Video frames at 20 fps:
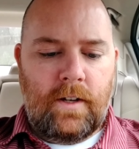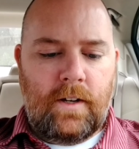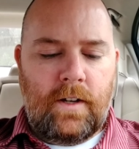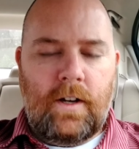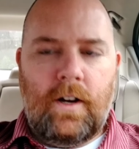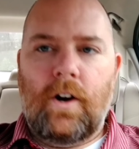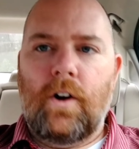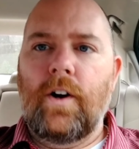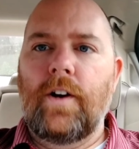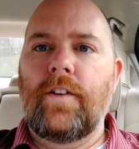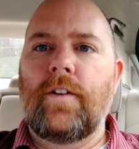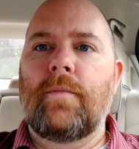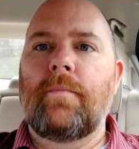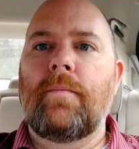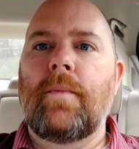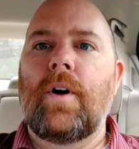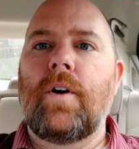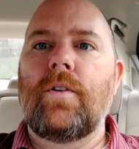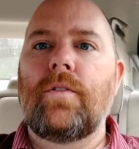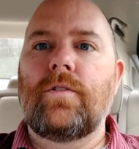Or either
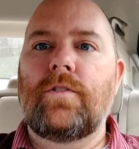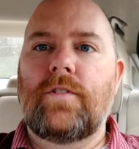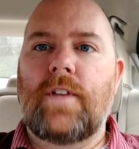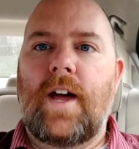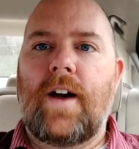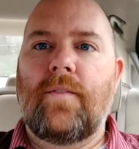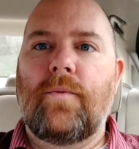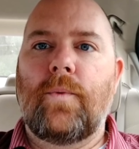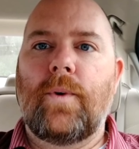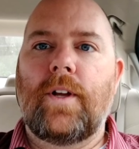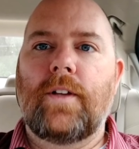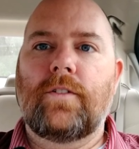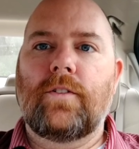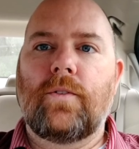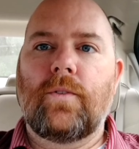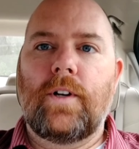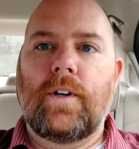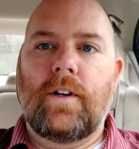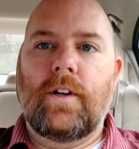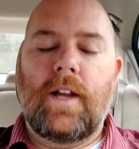Moe's Southwest
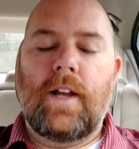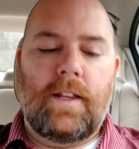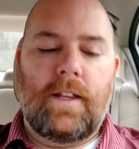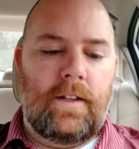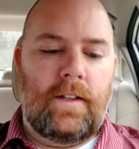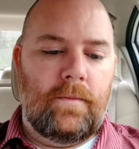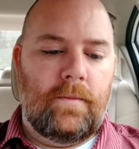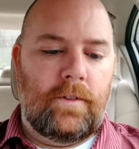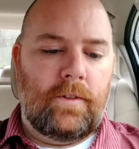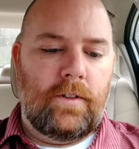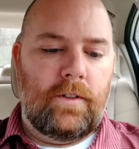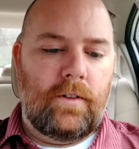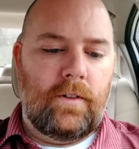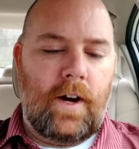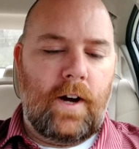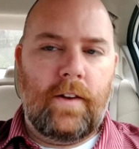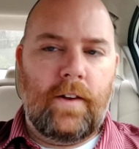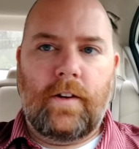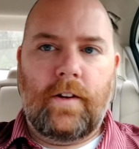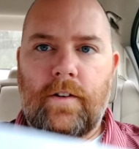Grill, I like them too.
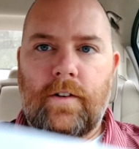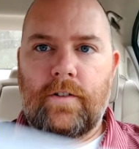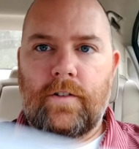Although their